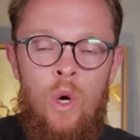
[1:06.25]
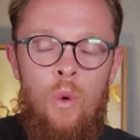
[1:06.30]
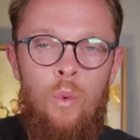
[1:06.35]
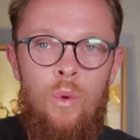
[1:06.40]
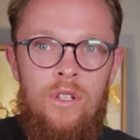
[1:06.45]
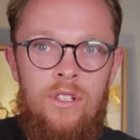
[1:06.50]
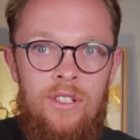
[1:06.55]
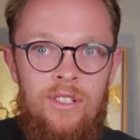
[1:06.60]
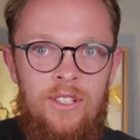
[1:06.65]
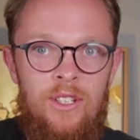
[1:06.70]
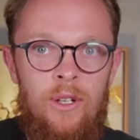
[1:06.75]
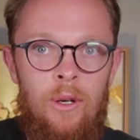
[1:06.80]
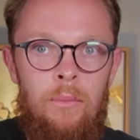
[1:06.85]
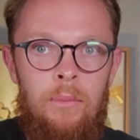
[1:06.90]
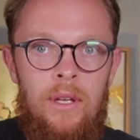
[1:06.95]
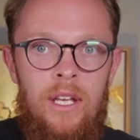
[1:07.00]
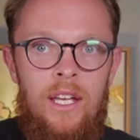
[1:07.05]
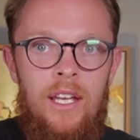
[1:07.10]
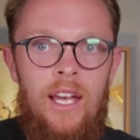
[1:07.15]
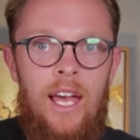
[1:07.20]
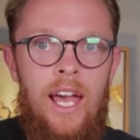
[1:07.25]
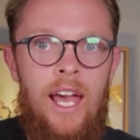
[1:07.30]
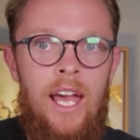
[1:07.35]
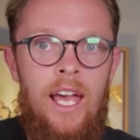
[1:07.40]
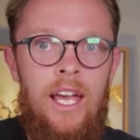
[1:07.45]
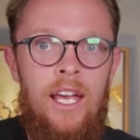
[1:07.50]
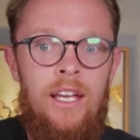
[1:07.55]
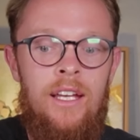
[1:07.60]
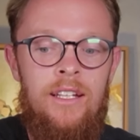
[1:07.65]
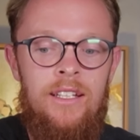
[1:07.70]
would still be
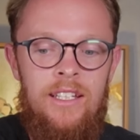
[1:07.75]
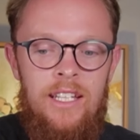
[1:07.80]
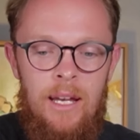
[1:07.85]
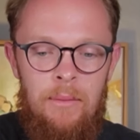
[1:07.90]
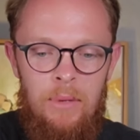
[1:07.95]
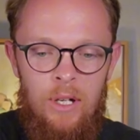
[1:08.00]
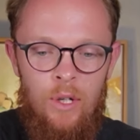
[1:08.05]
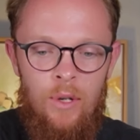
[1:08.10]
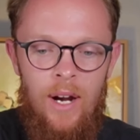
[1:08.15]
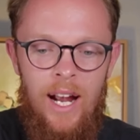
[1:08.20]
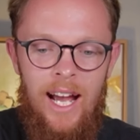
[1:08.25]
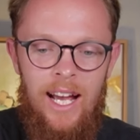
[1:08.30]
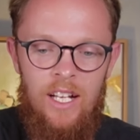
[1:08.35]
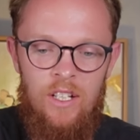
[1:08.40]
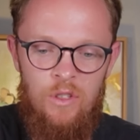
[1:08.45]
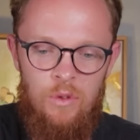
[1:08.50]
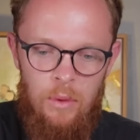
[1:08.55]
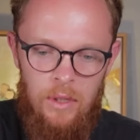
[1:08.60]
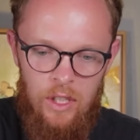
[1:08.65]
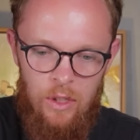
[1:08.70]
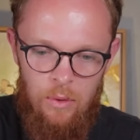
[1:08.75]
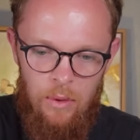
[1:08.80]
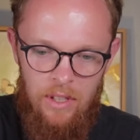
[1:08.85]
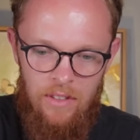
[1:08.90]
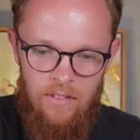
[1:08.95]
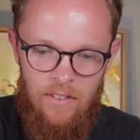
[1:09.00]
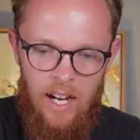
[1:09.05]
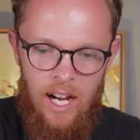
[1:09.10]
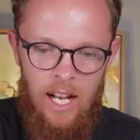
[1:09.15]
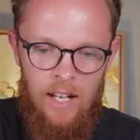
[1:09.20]
a Democrat in
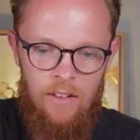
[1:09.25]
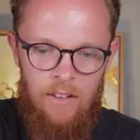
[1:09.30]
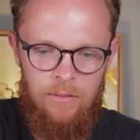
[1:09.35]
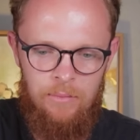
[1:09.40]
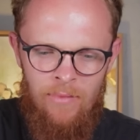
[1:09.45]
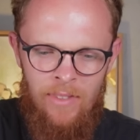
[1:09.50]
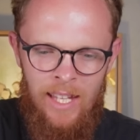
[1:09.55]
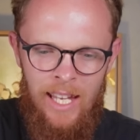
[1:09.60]
2025.